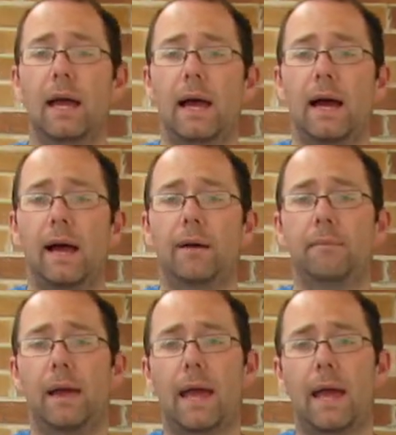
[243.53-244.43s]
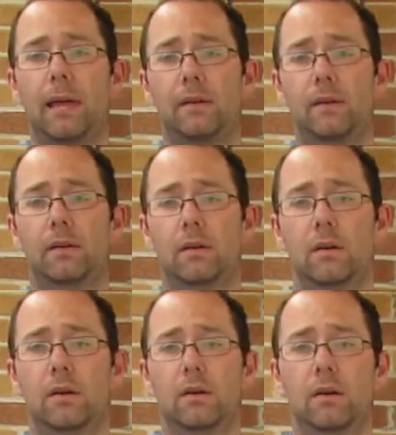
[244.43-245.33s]
and
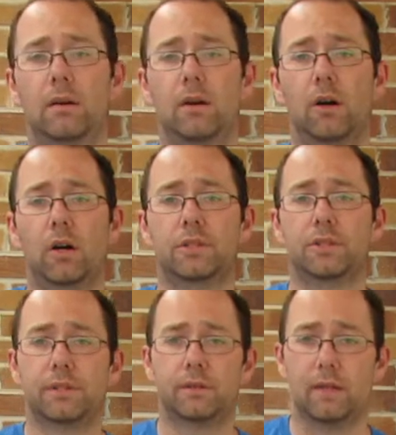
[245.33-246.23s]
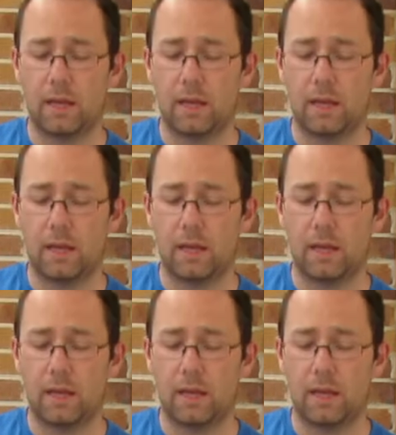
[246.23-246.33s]
oxygen.